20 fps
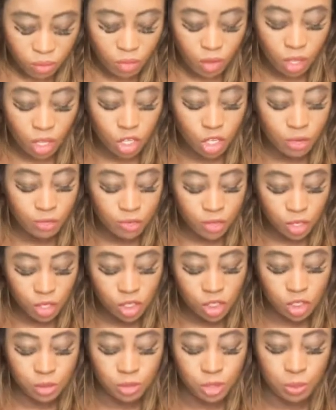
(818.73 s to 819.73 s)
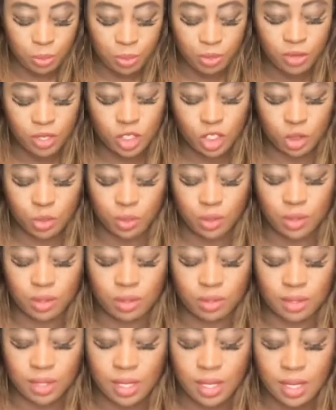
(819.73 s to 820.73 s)
you've learned some
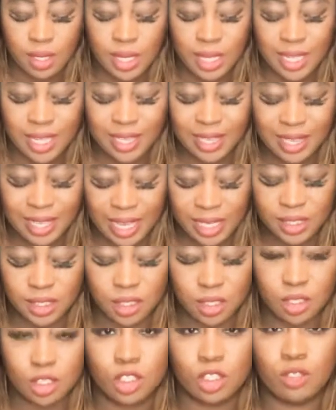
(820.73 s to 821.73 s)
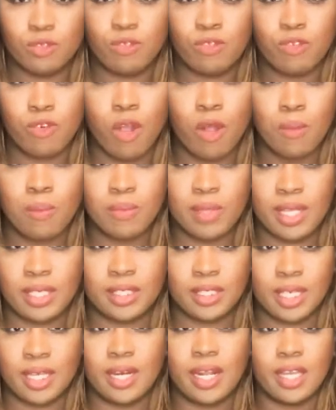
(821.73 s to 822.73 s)
spiritual lessons from
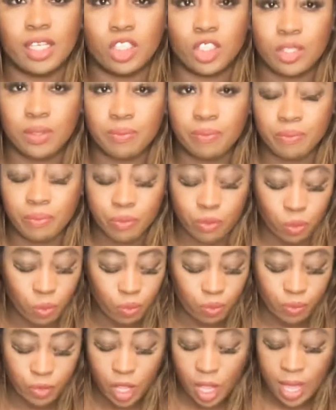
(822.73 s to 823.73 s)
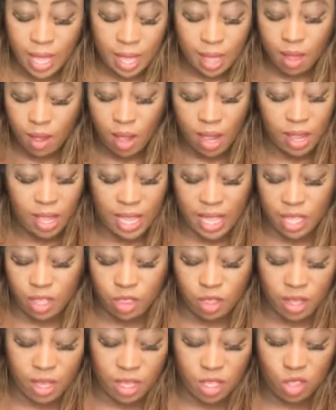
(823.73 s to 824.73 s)
this connection.
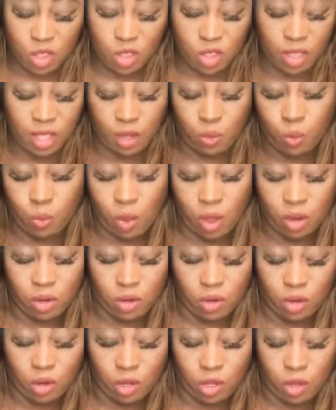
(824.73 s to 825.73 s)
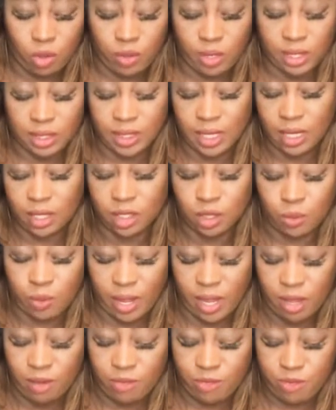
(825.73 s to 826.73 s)
Either the one who you sailed
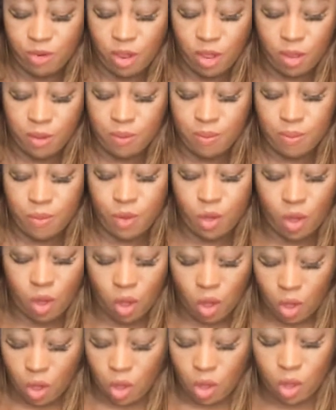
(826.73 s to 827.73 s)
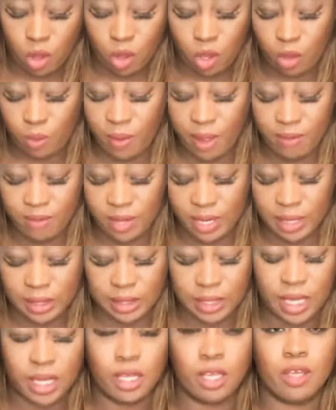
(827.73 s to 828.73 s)
away from, or whoever this
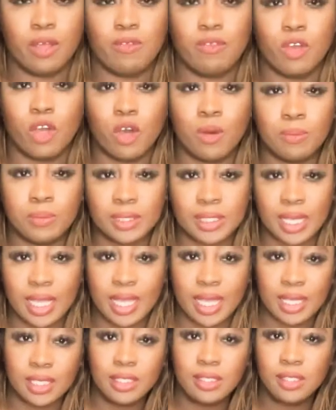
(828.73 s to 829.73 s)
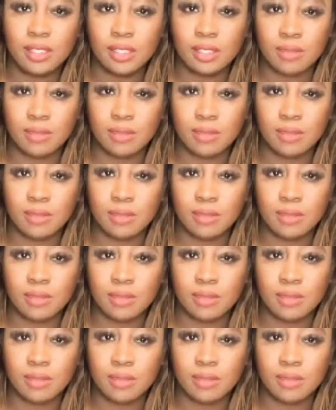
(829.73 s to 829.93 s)
King of Cups is,